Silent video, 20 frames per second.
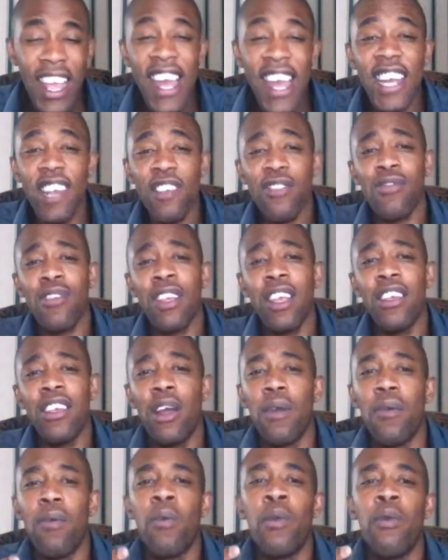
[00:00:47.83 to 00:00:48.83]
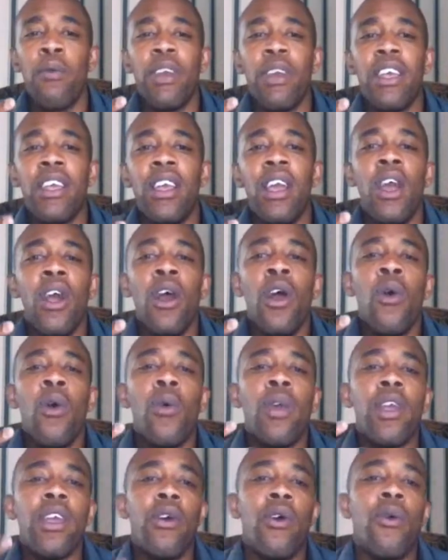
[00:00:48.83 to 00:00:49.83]
And it's, you know,
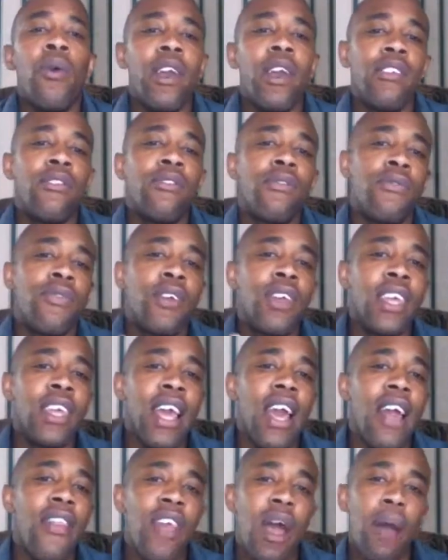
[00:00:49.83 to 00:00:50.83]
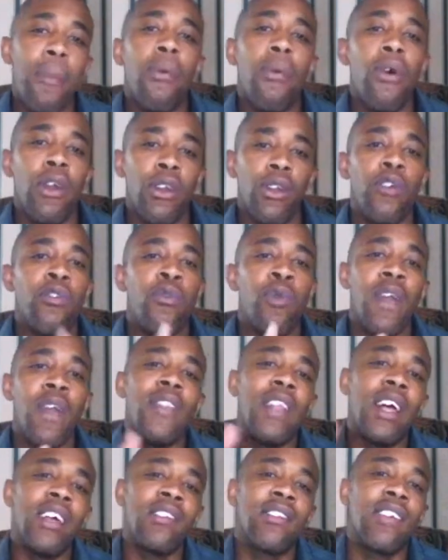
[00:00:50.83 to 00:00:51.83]
we always forget that point of
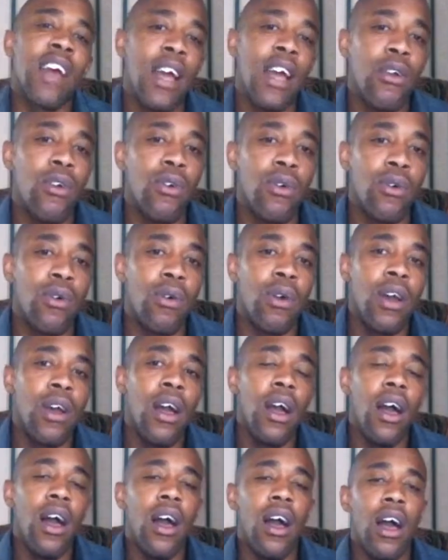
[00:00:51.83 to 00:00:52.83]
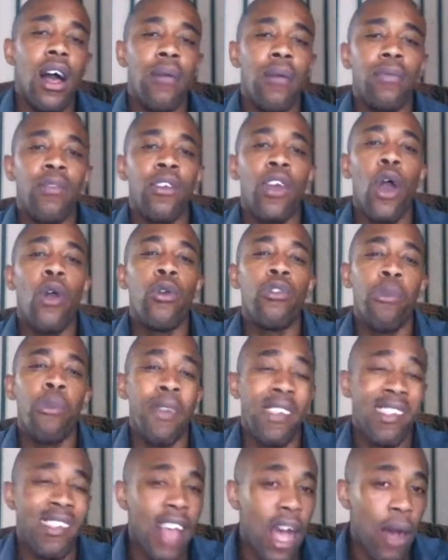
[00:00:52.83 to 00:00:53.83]
when that cycle goes a
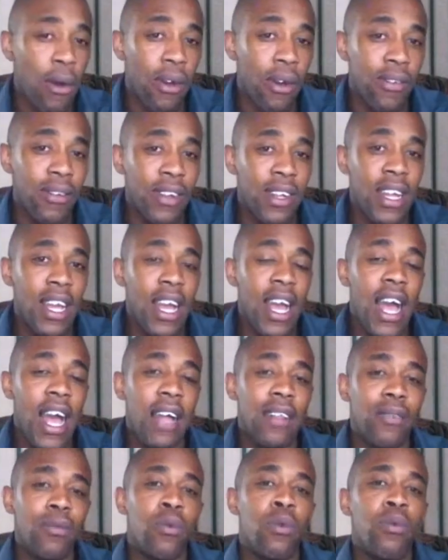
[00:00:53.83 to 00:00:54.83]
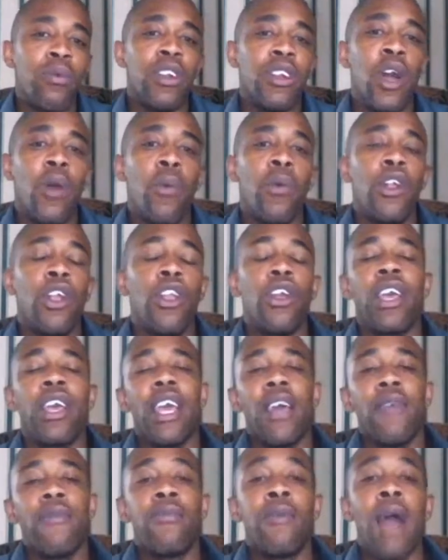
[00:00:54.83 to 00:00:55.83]
bit sour. And we don't want to look
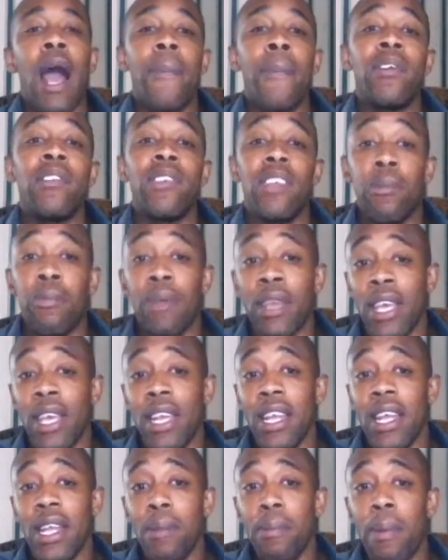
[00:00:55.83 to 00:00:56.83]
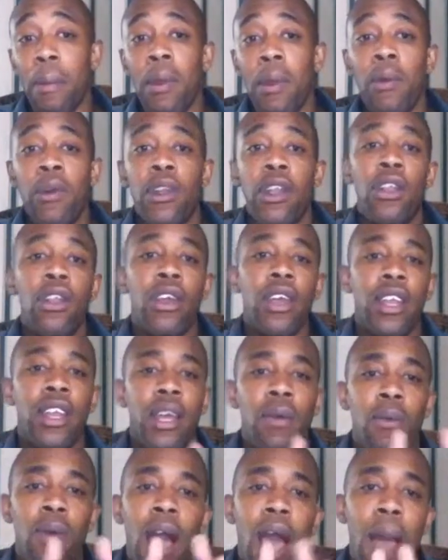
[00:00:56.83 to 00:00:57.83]
at it from what happens at the beginning, but we want to look at
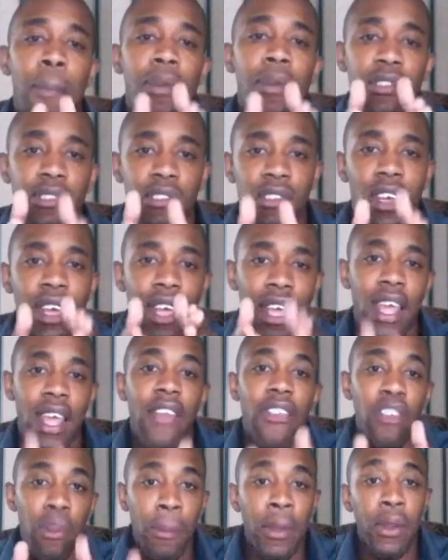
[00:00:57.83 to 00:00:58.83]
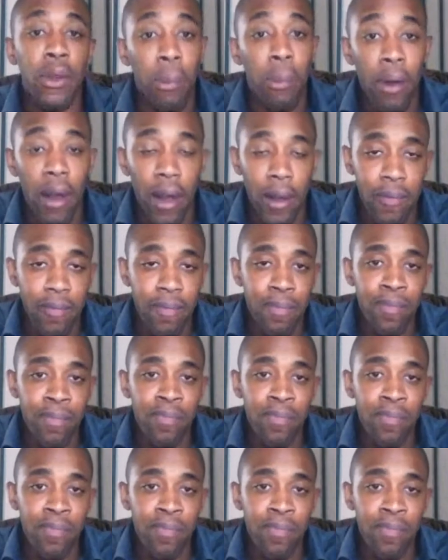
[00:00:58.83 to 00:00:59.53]
it what happens in the middle part.